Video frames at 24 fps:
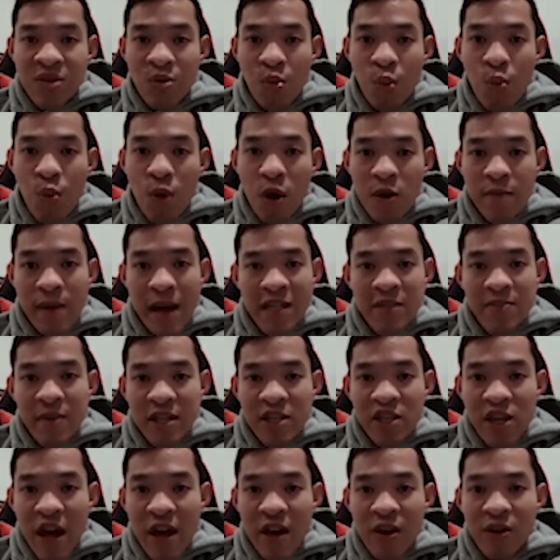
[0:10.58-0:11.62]
welcome back to my
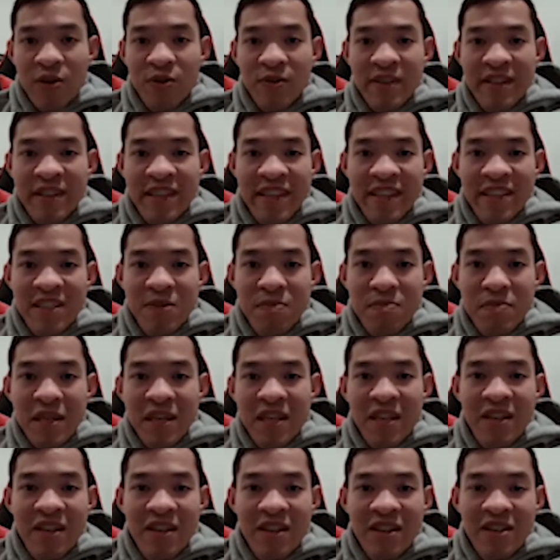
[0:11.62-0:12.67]
channel. It's
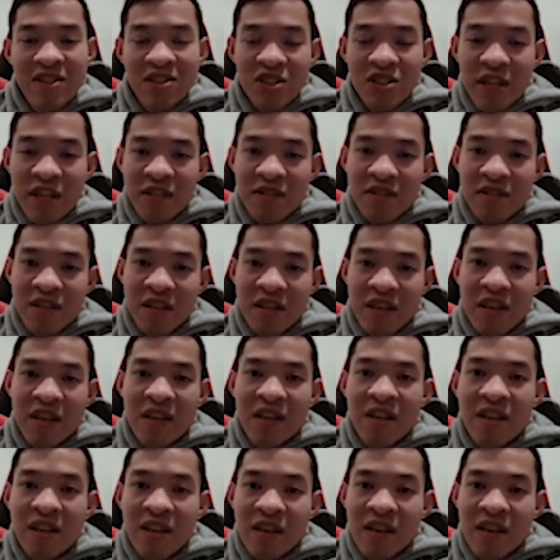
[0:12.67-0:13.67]
me, JC,